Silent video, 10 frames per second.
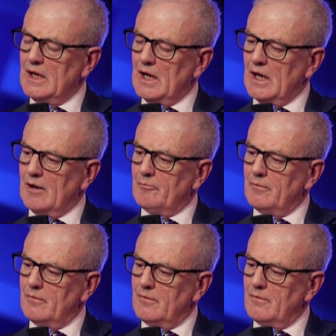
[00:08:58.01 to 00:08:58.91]
Um,
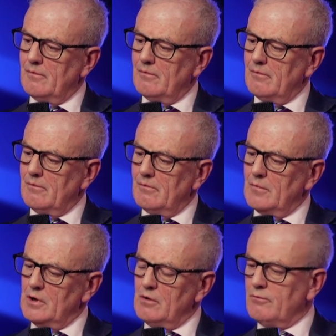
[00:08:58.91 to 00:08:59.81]

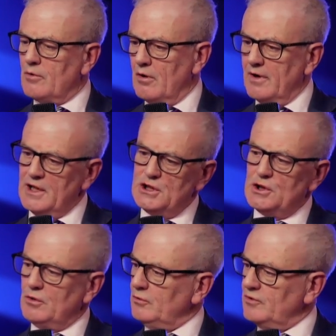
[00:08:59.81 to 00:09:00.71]
you've got
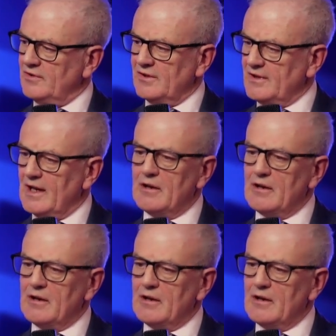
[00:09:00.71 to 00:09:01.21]
issues, as I said,